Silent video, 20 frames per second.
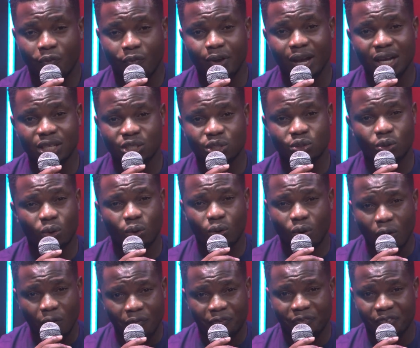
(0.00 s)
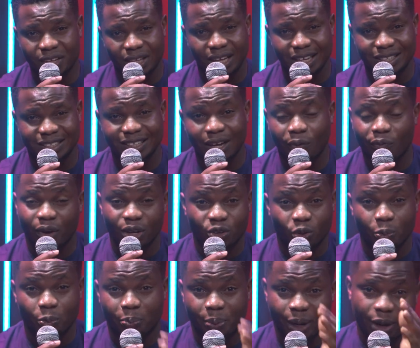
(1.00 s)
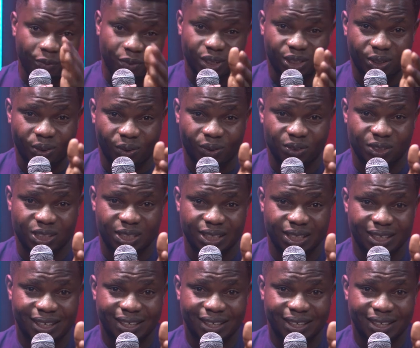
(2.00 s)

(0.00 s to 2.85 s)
We are so confident that when you pray with us,